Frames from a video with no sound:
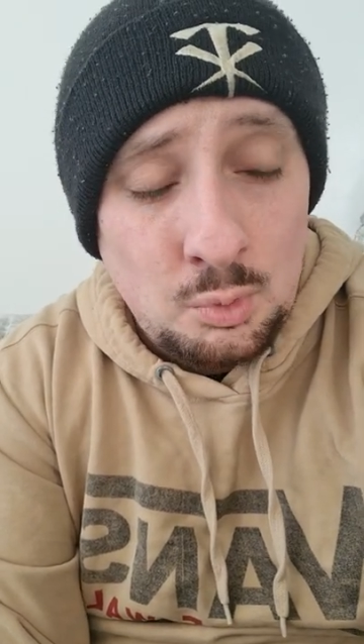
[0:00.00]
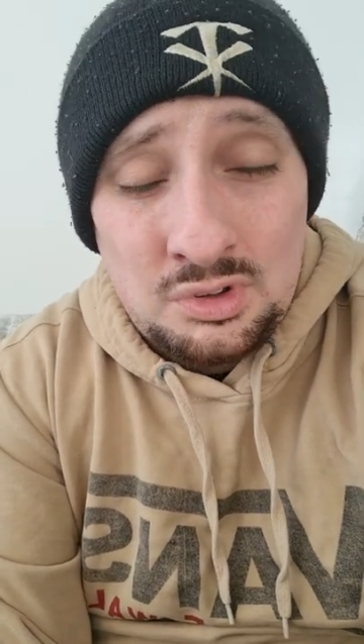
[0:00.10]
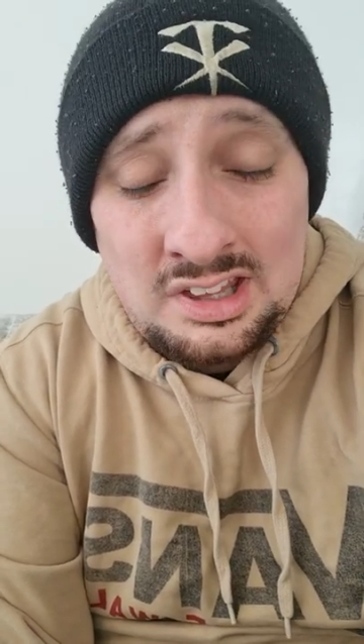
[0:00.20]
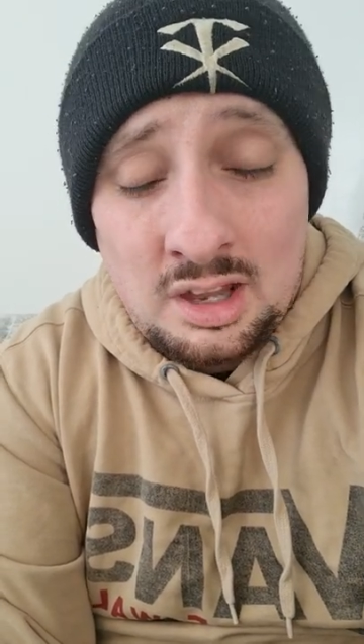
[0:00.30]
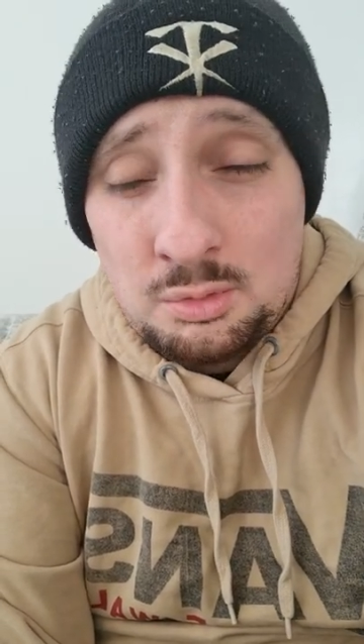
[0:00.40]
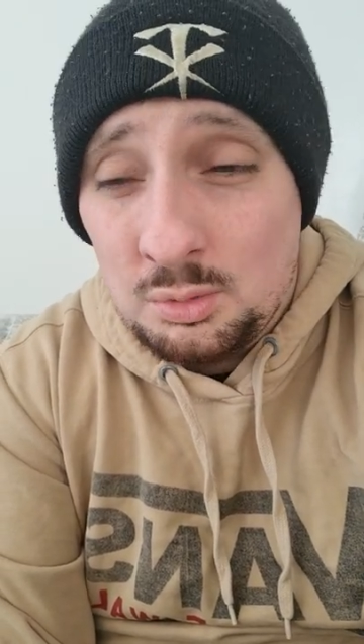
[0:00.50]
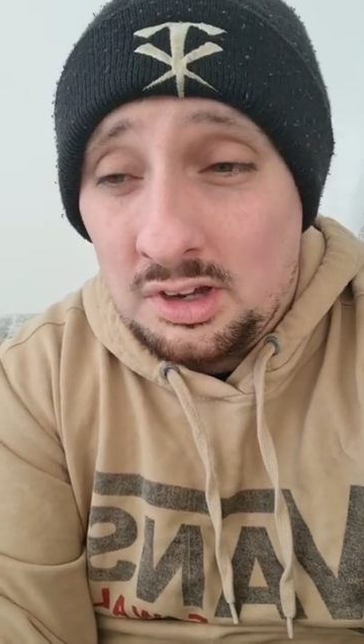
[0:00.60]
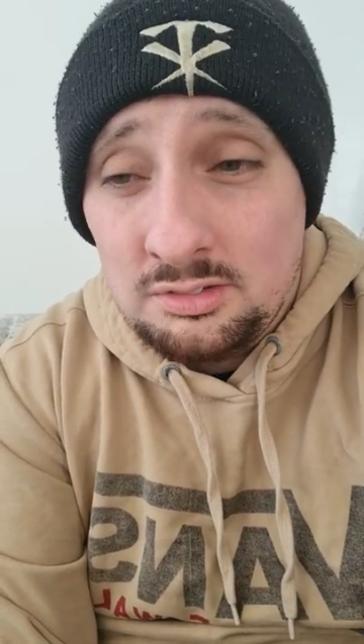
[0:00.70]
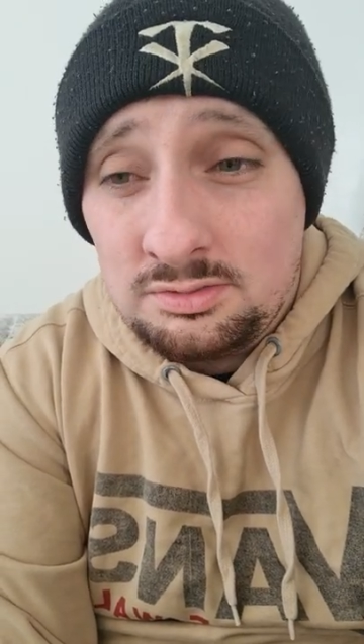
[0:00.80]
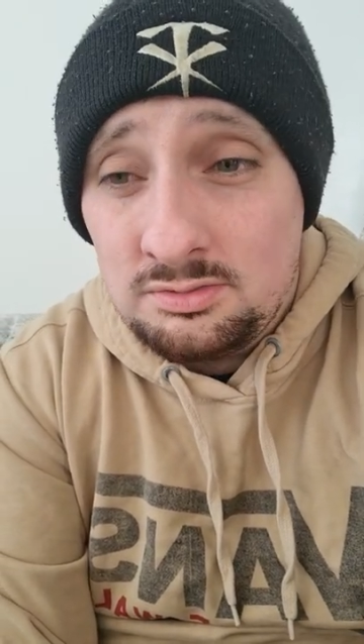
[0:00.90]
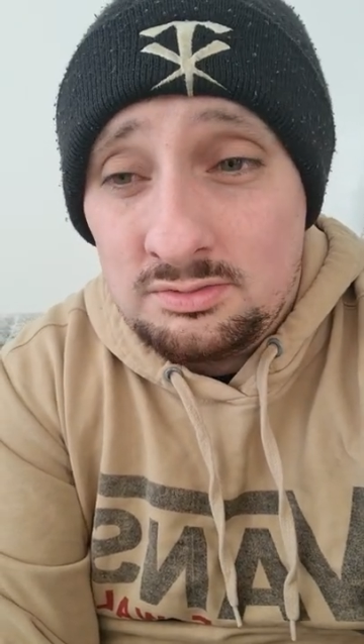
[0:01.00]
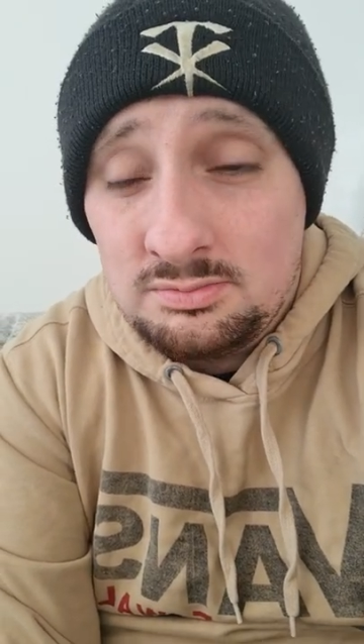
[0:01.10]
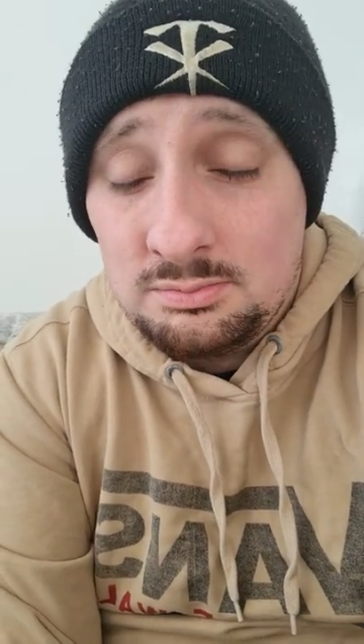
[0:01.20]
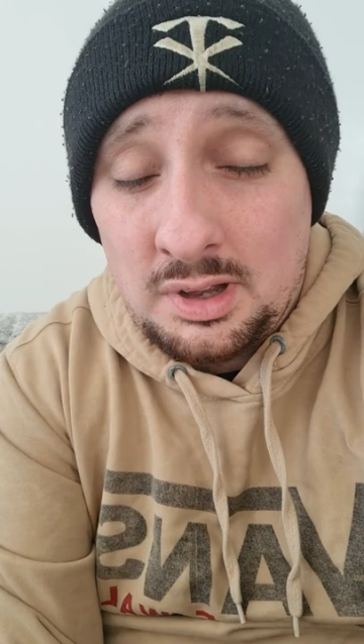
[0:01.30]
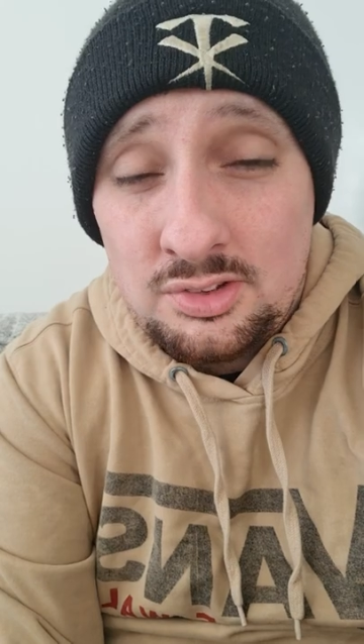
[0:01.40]
We came away with
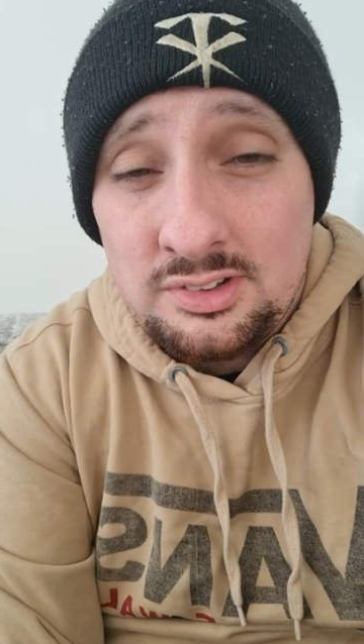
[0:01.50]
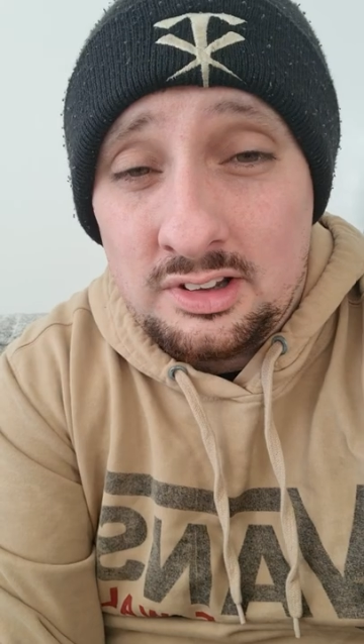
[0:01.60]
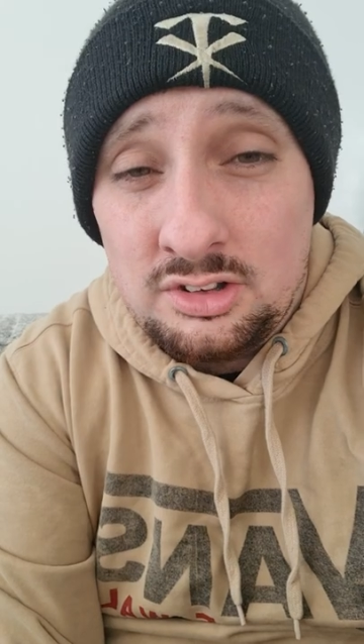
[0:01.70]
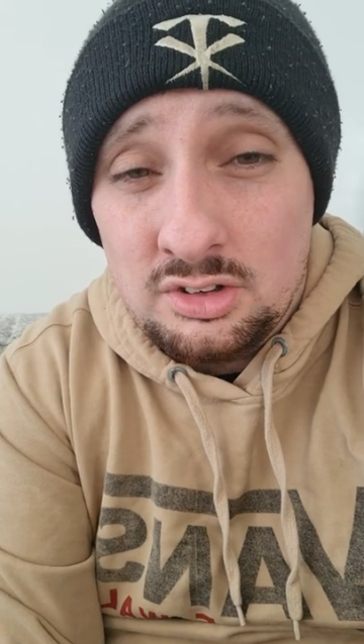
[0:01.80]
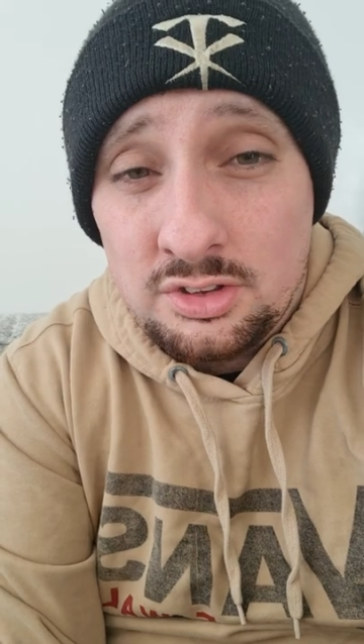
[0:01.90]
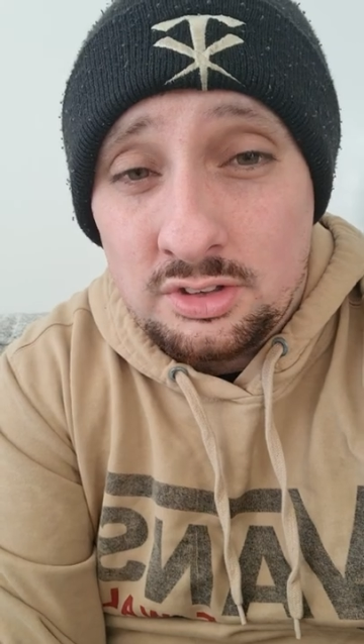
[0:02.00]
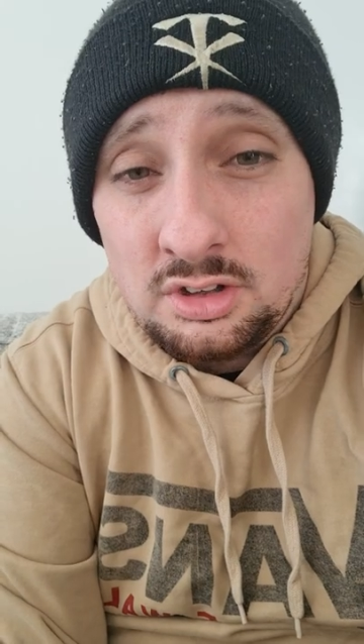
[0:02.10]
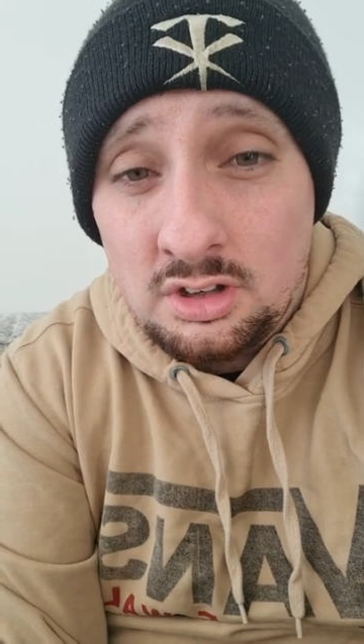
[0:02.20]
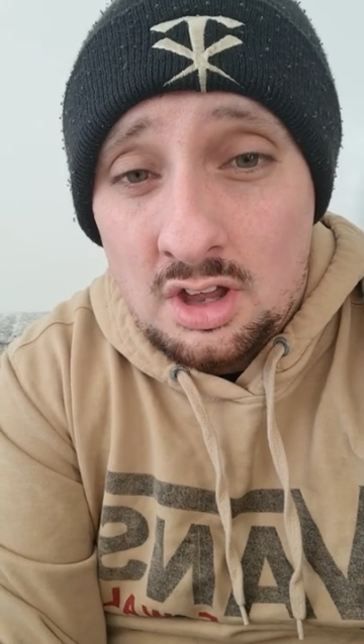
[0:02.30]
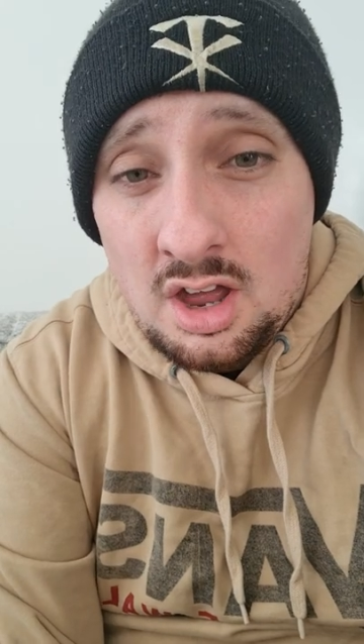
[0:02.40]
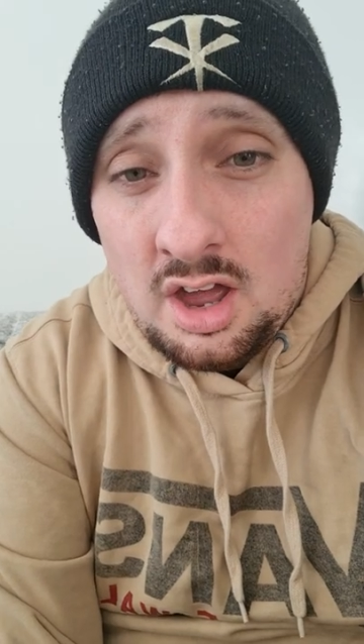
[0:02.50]
basically nothing.